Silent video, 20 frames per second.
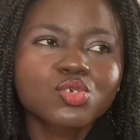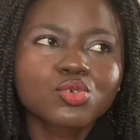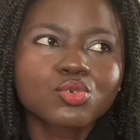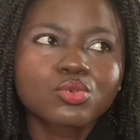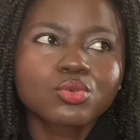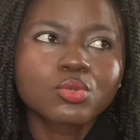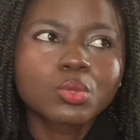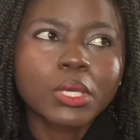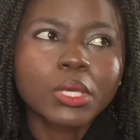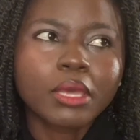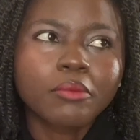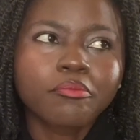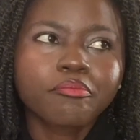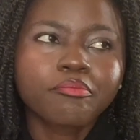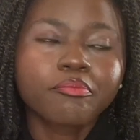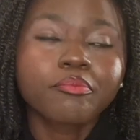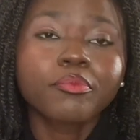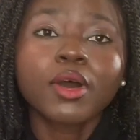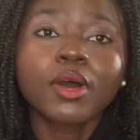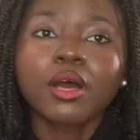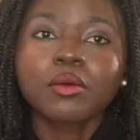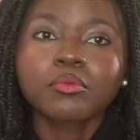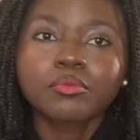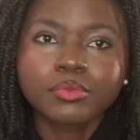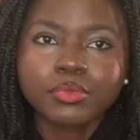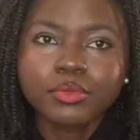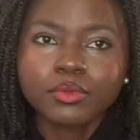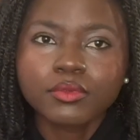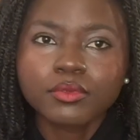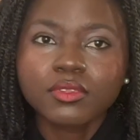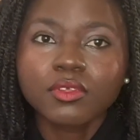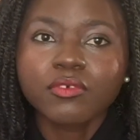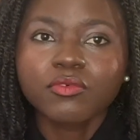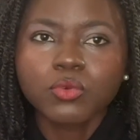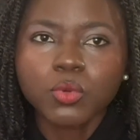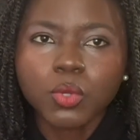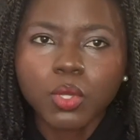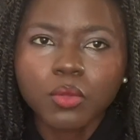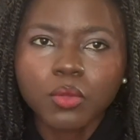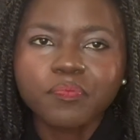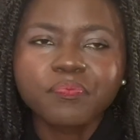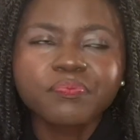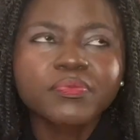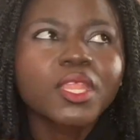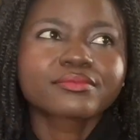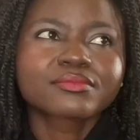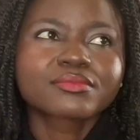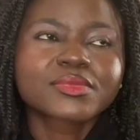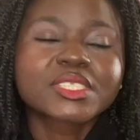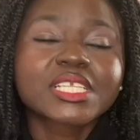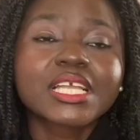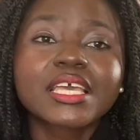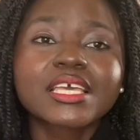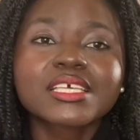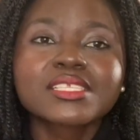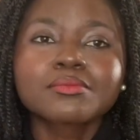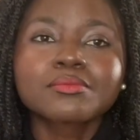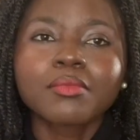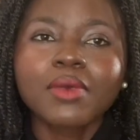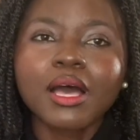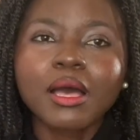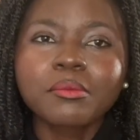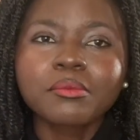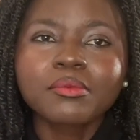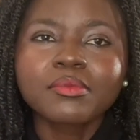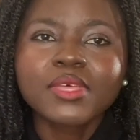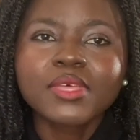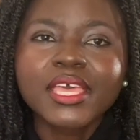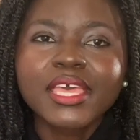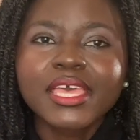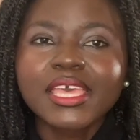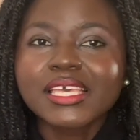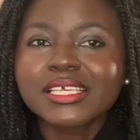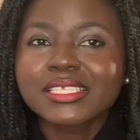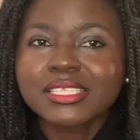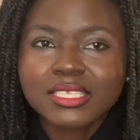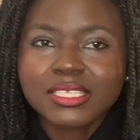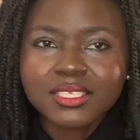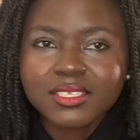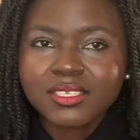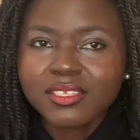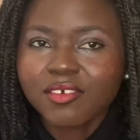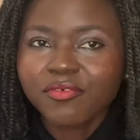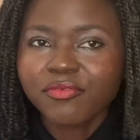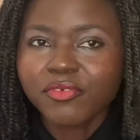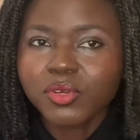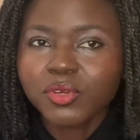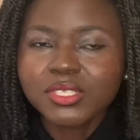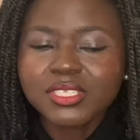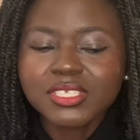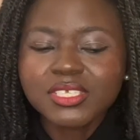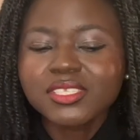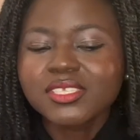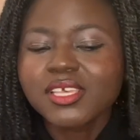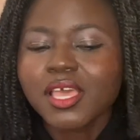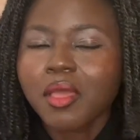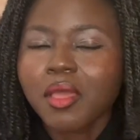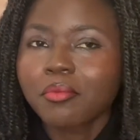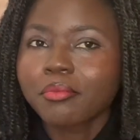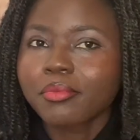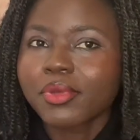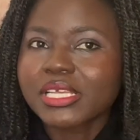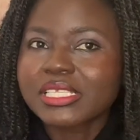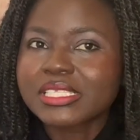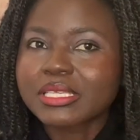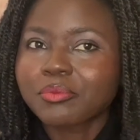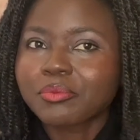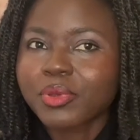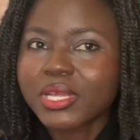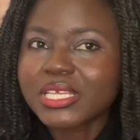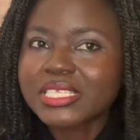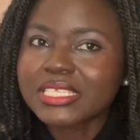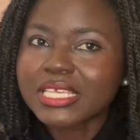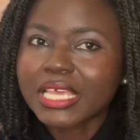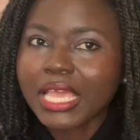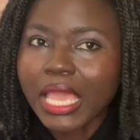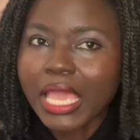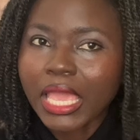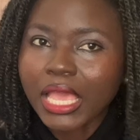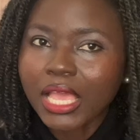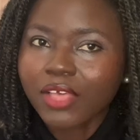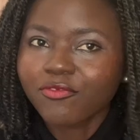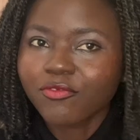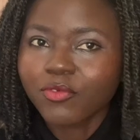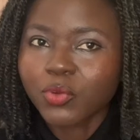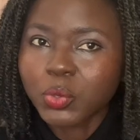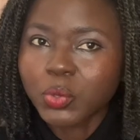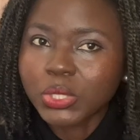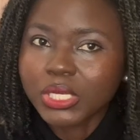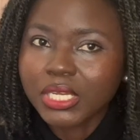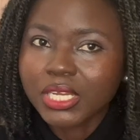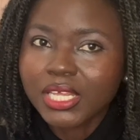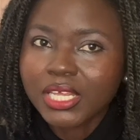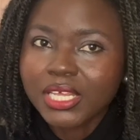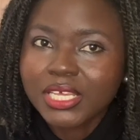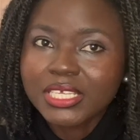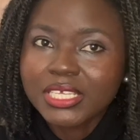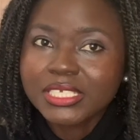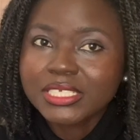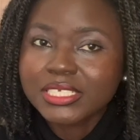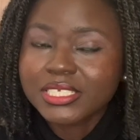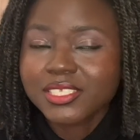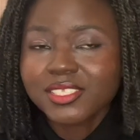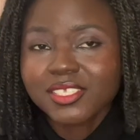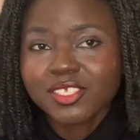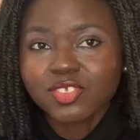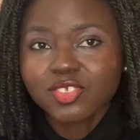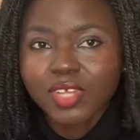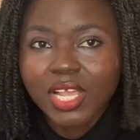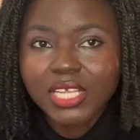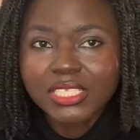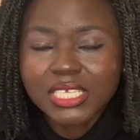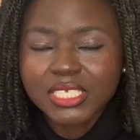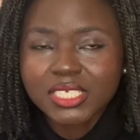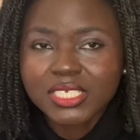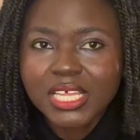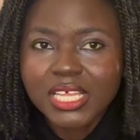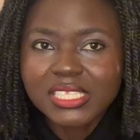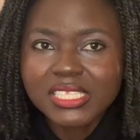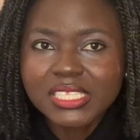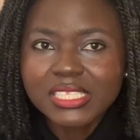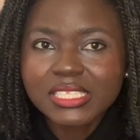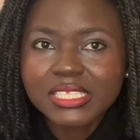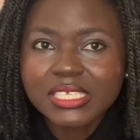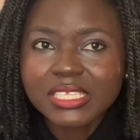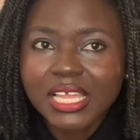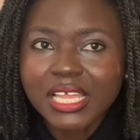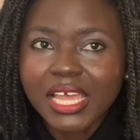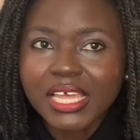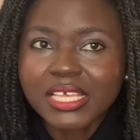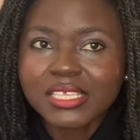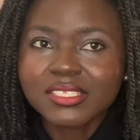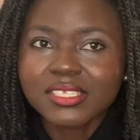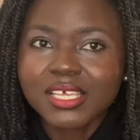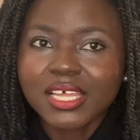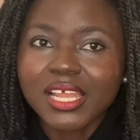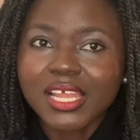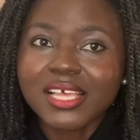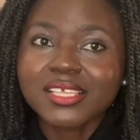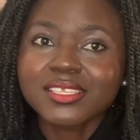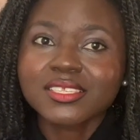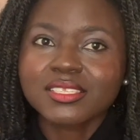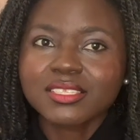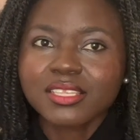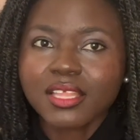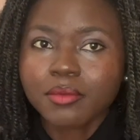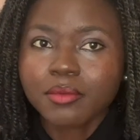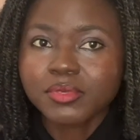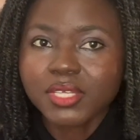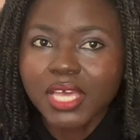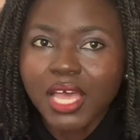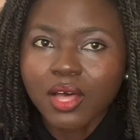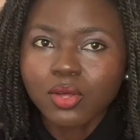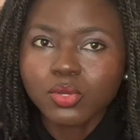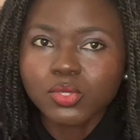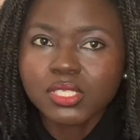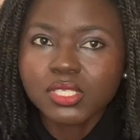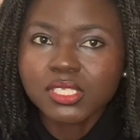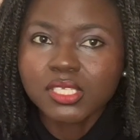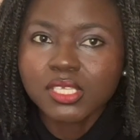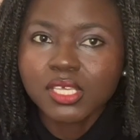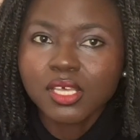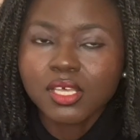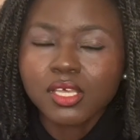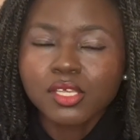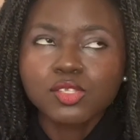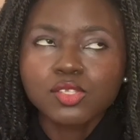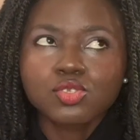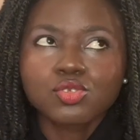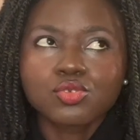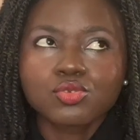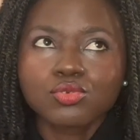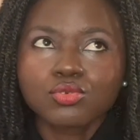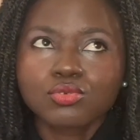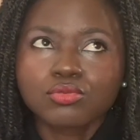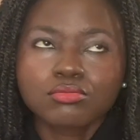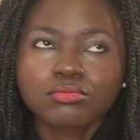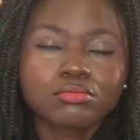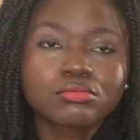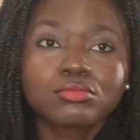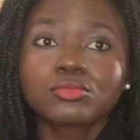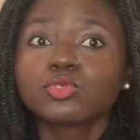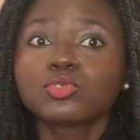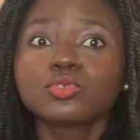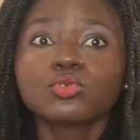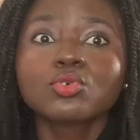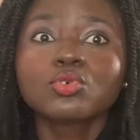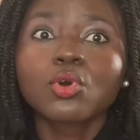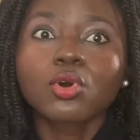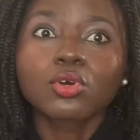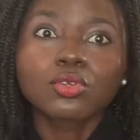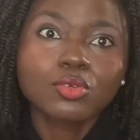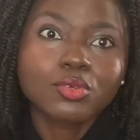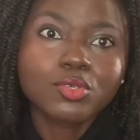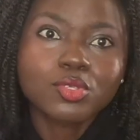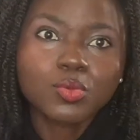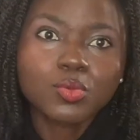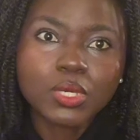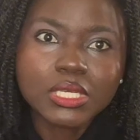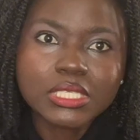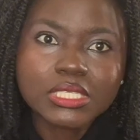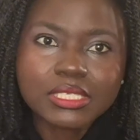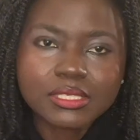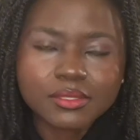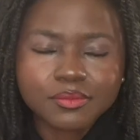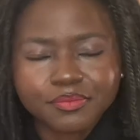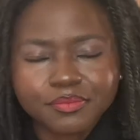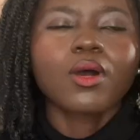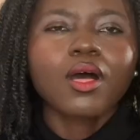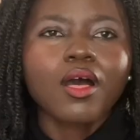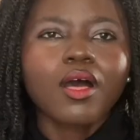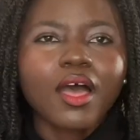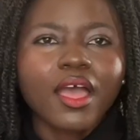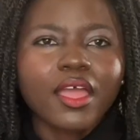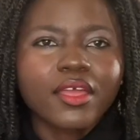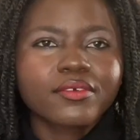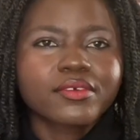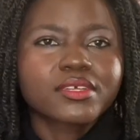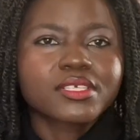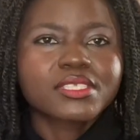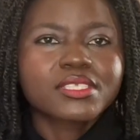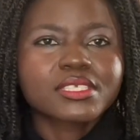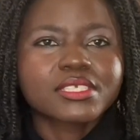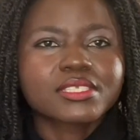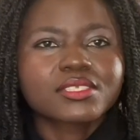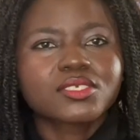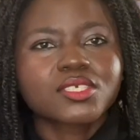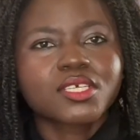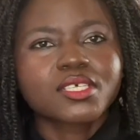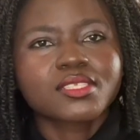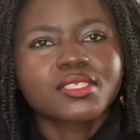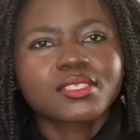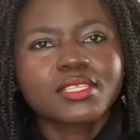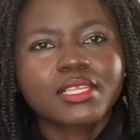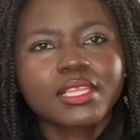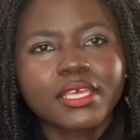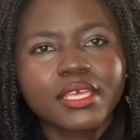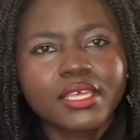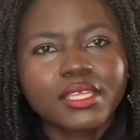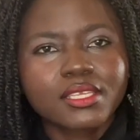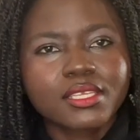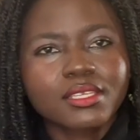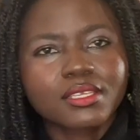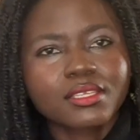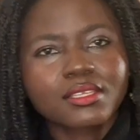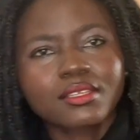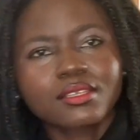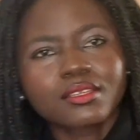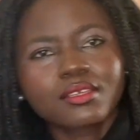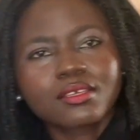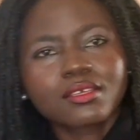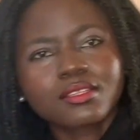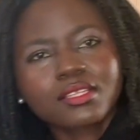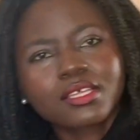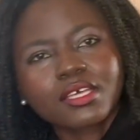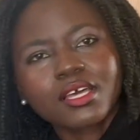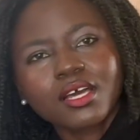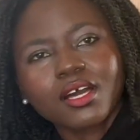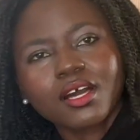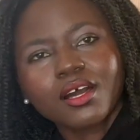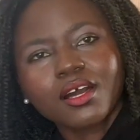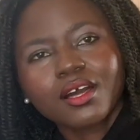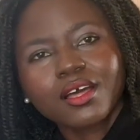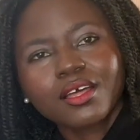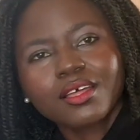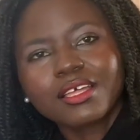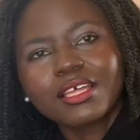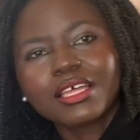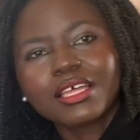to pump the fuel. His mom is sitting in the front seat, pressing her phone. She's distracted. She doesn't see that his son has stepped out to do God knows what. While Iris is just laying in the car,